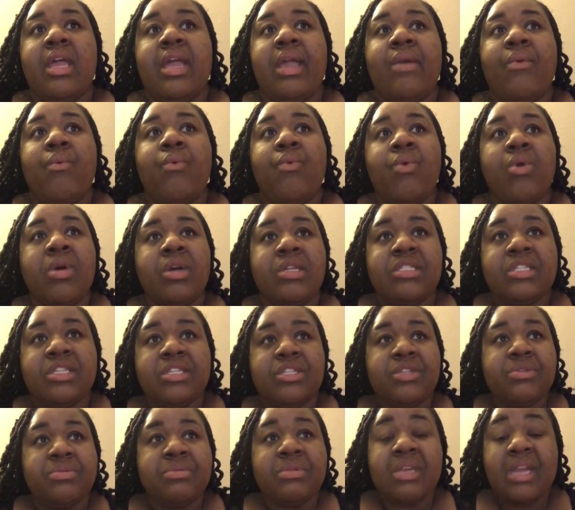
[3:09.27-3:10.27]
and want to
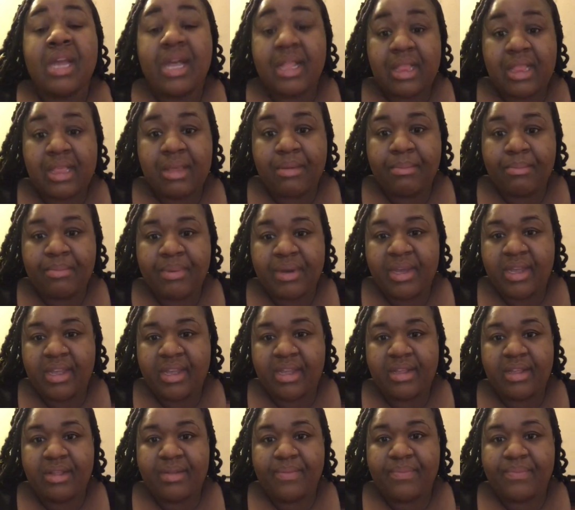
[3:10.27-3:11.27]
do nothing
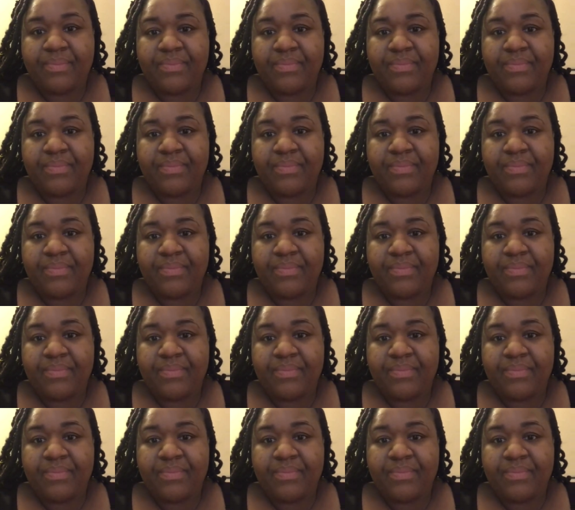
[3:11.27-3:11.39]
but